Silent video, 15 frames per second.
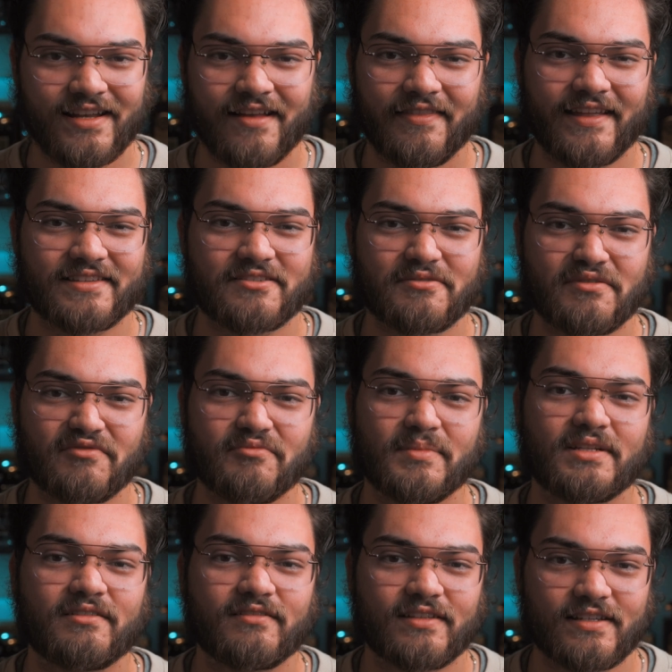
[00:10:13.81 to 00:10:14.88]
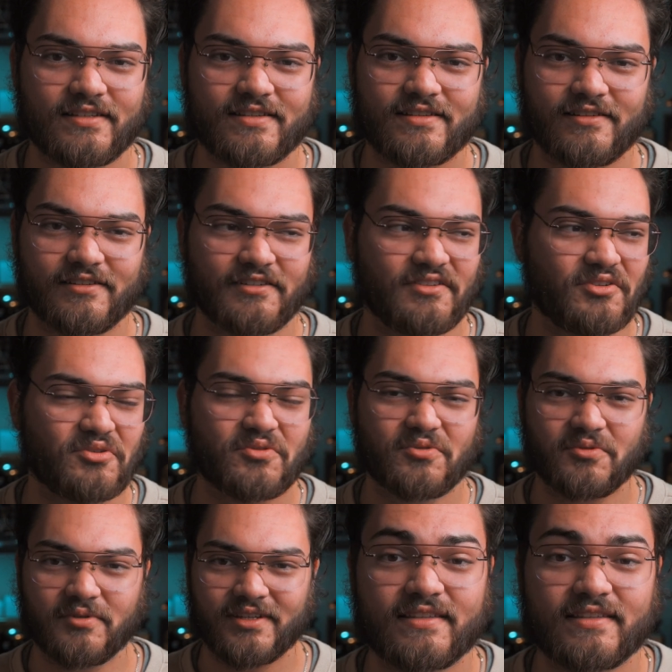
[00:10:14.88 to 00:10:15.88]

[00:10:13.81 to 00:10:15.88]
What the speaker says: that sort of Middle Eastern oud.